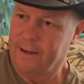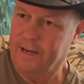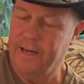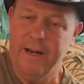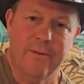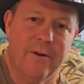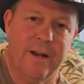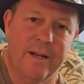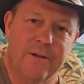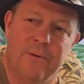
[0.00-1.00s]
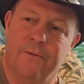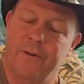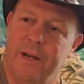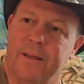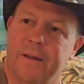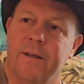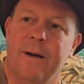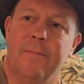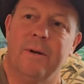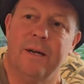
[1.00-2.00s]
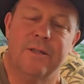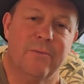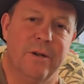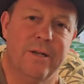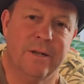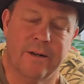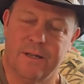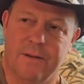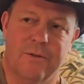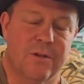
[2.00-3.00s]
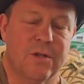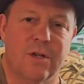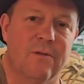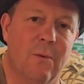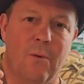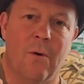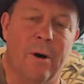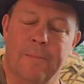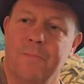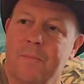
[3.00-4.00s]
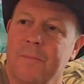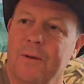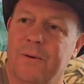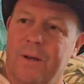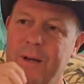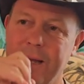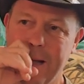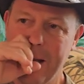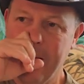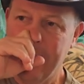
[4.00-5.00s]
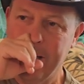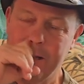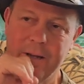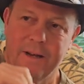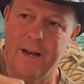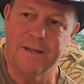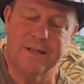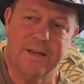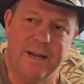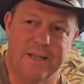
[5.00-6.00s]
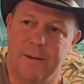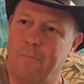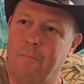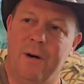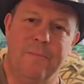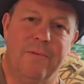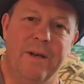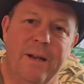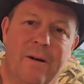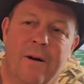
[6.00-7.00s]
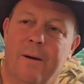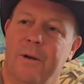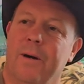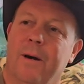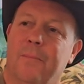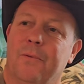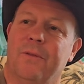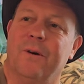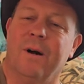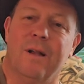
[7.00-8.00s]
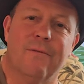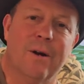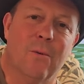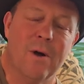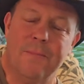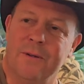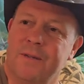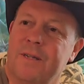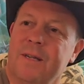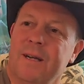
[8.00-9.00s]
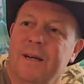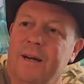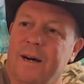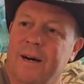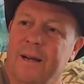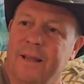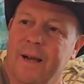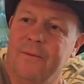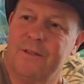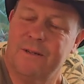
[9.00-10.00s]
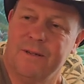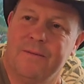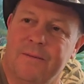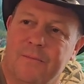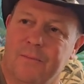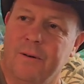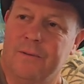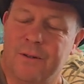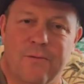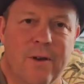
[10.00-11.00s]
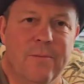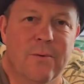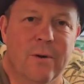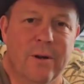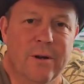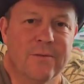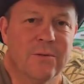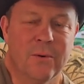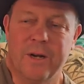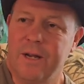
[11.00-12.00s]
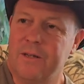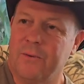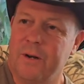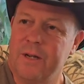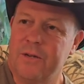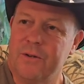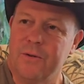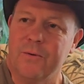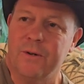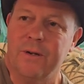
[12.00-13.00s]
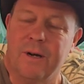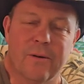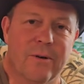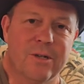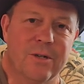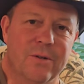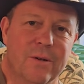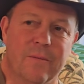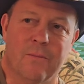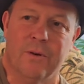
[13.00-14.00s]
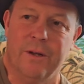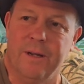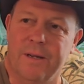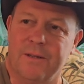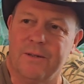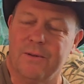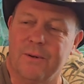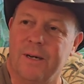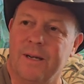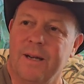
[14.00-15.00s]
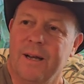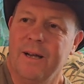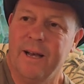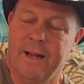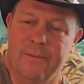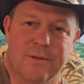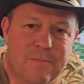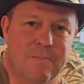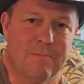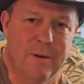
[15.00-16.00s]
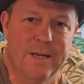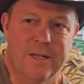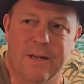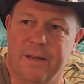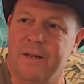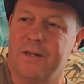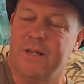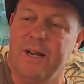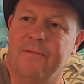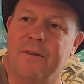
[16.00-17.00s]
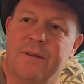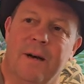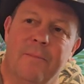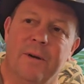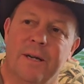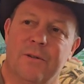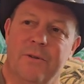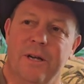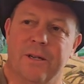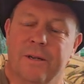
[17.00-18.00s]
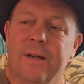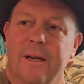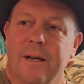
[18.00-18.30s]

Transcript: getting ready to invade the Donbas region, because that was a civil war, okay? And the United States had pumped that army up with all of our weapons. Uh, and that was, it, what was it, February of twenty twenty-two when uh, Russia went into, uh, and it was basically to save the Donbas region.